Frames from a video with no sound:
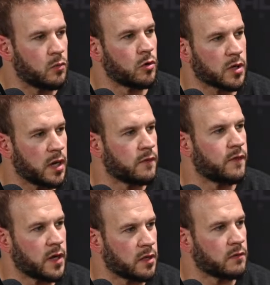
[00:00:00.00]
We were kind of
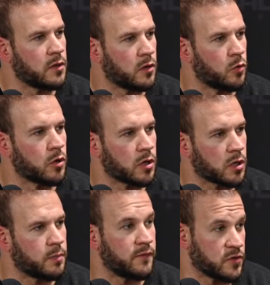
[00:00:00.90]
fighting. We were going to
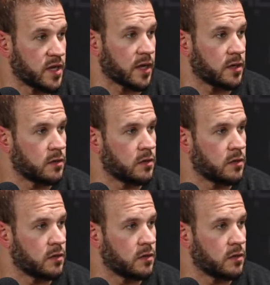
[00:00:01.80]
compete for second,